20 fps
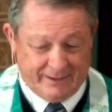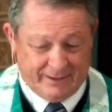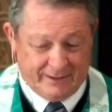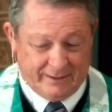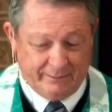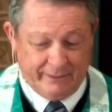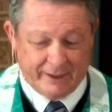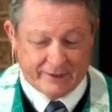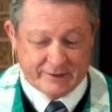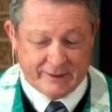
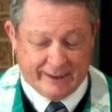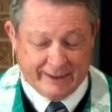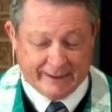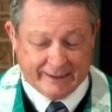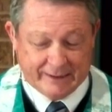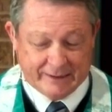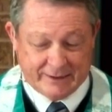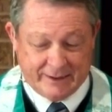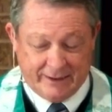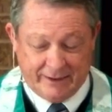The best I
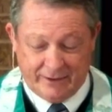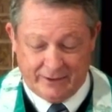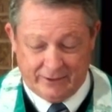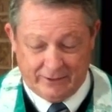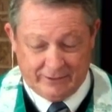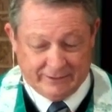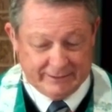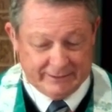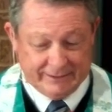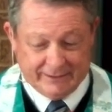can
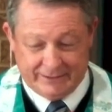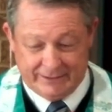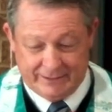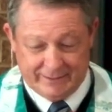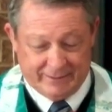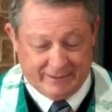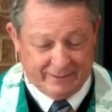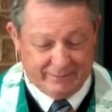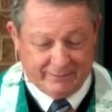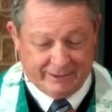tell,
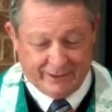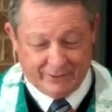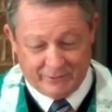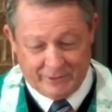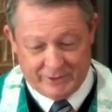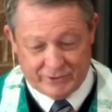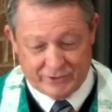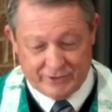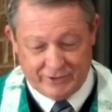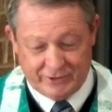and my
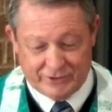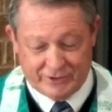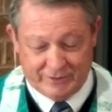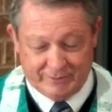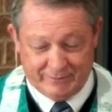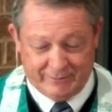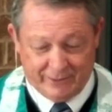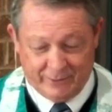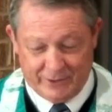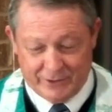research
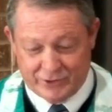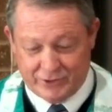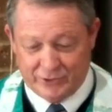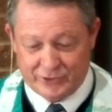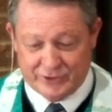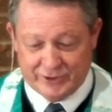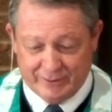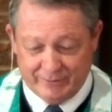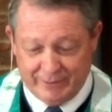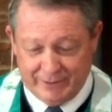and my
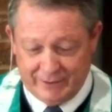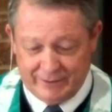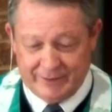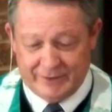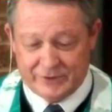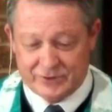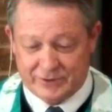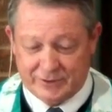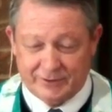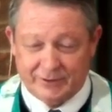researching
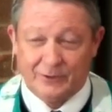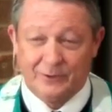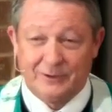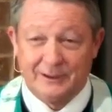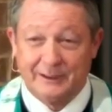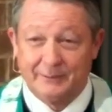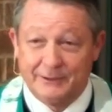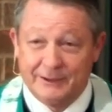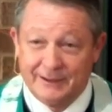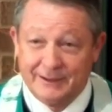abilities are
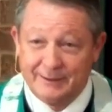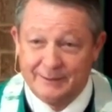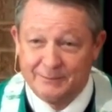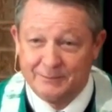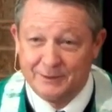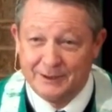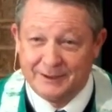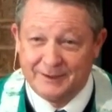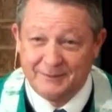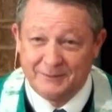limited,
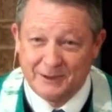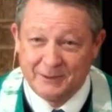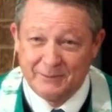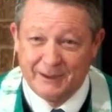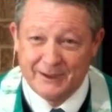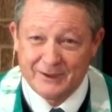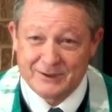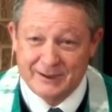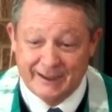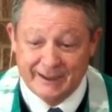but the
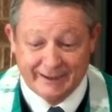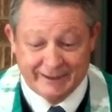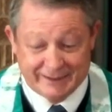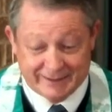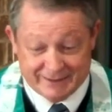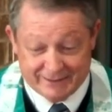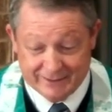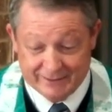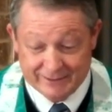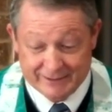best I can
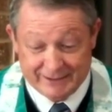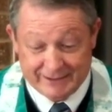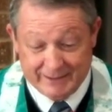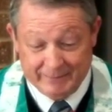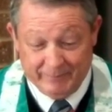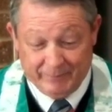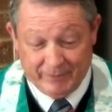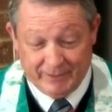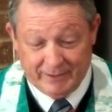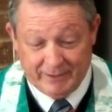tell,
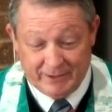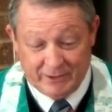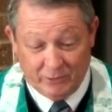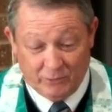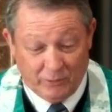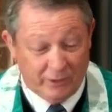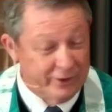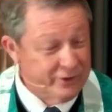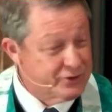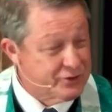the
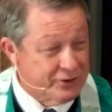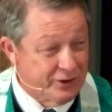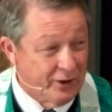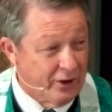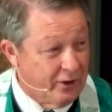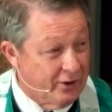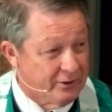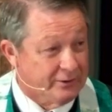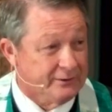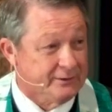word is
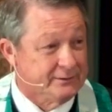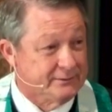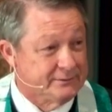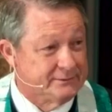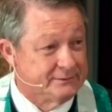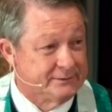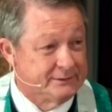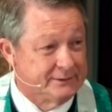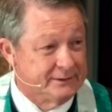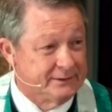dog,
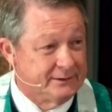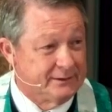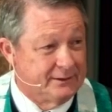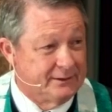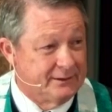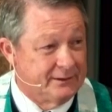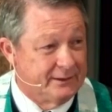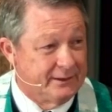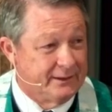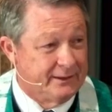
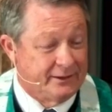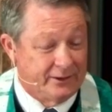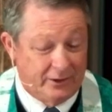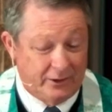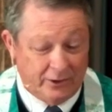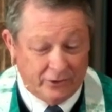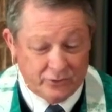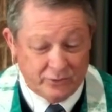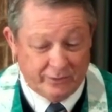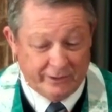and
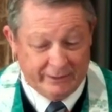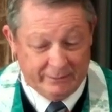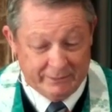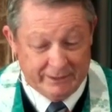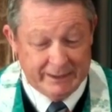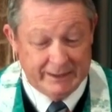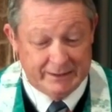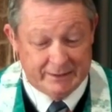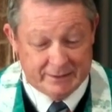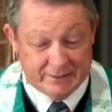dog's what he
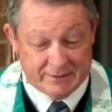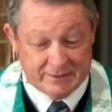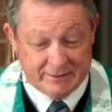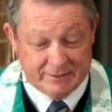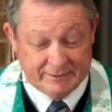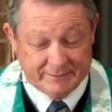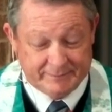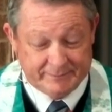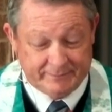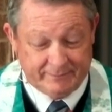means.
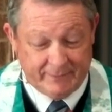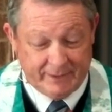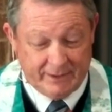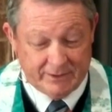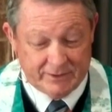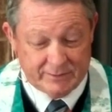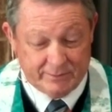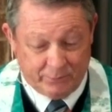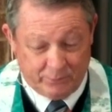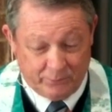
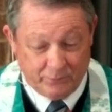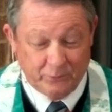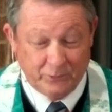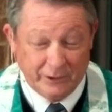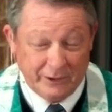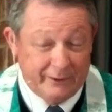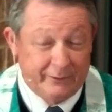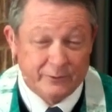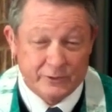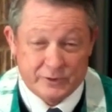
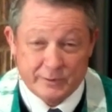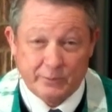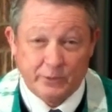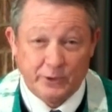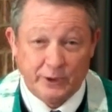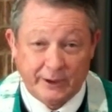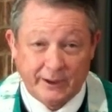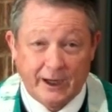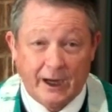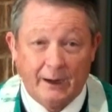It was a
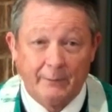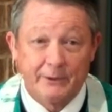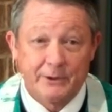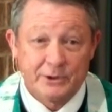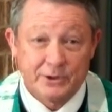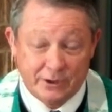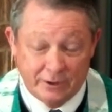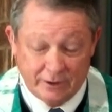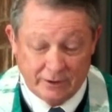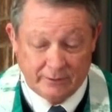pretty common
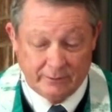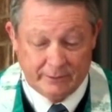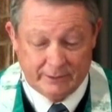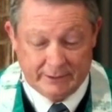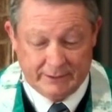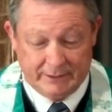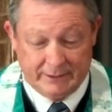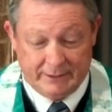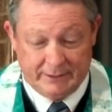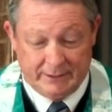term
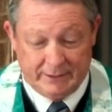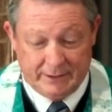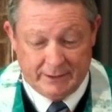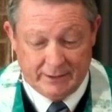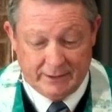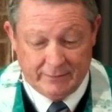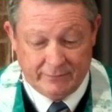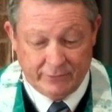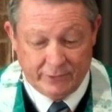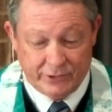
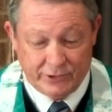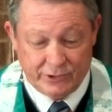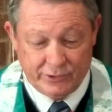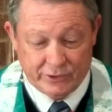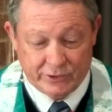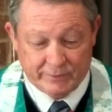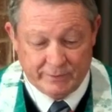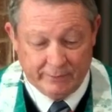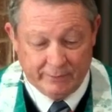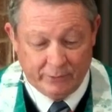for
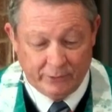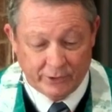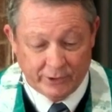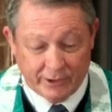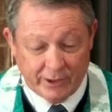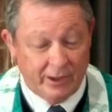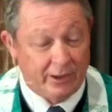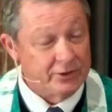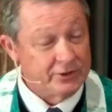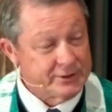Jewish people to
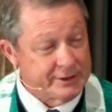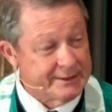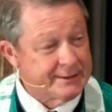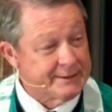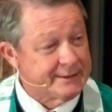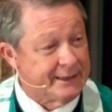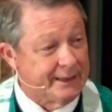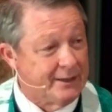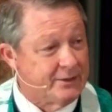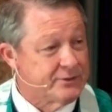call
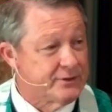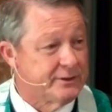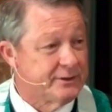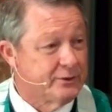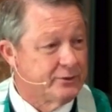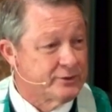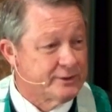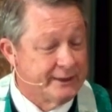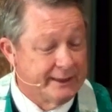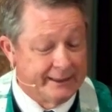Gentiles in
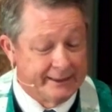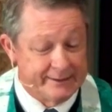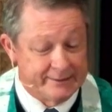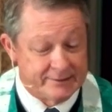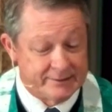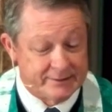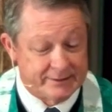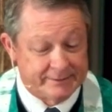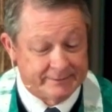those days.